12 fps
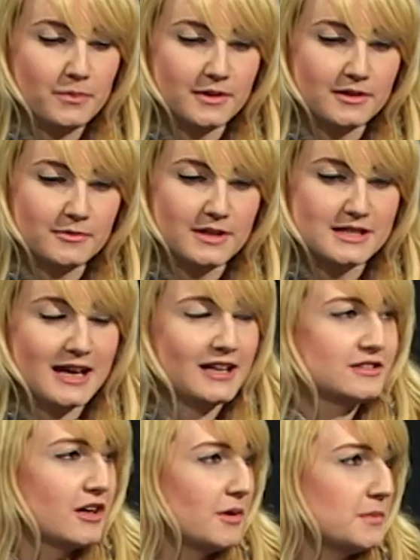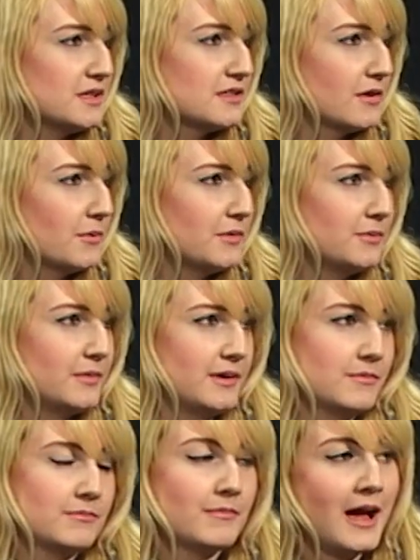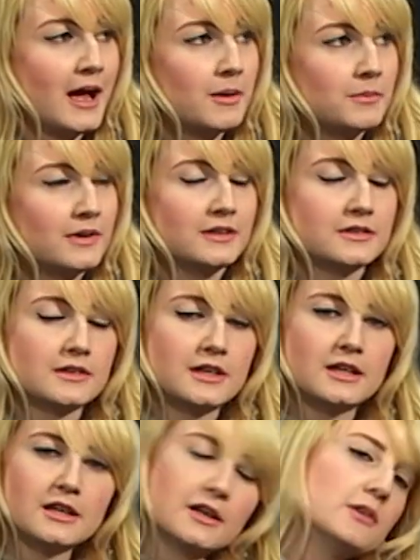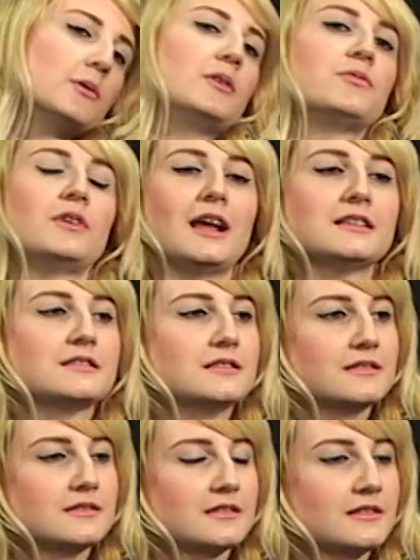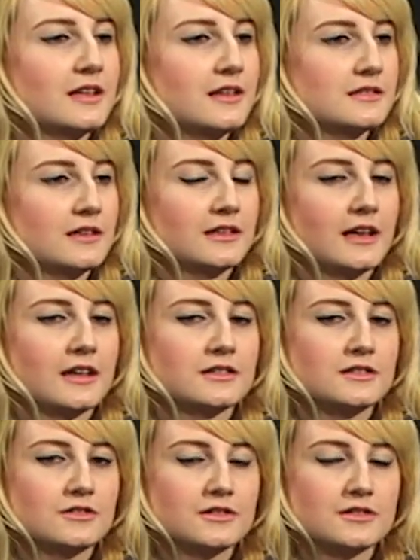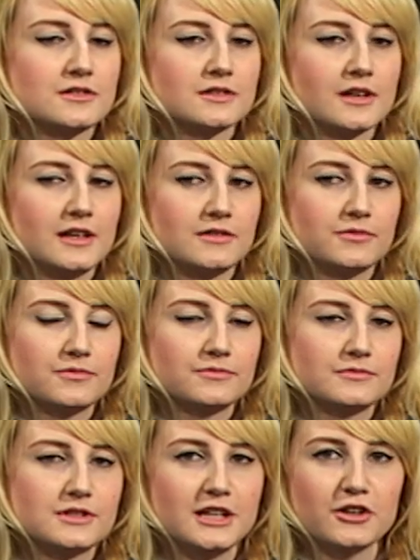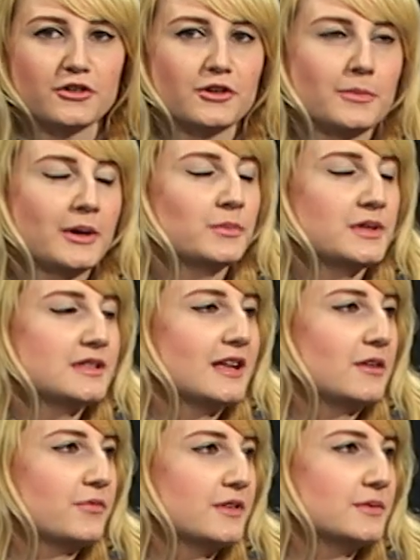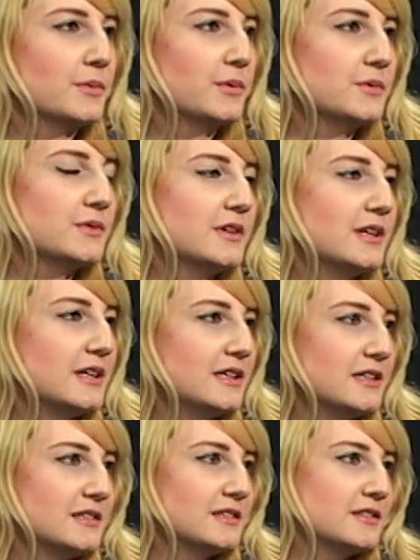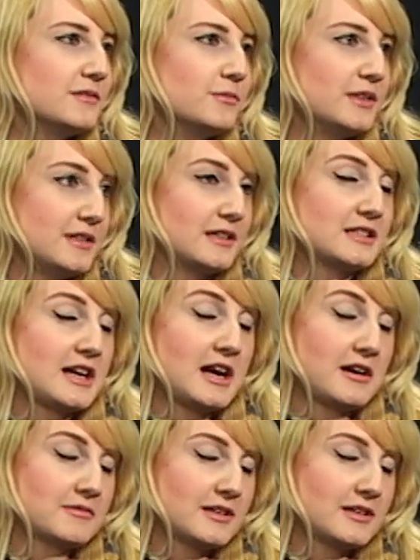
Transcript: and my dad taught me some, and my mum, and went for lessons and things like that, and just kind of tinkering about myself, I suppose, with the guitar.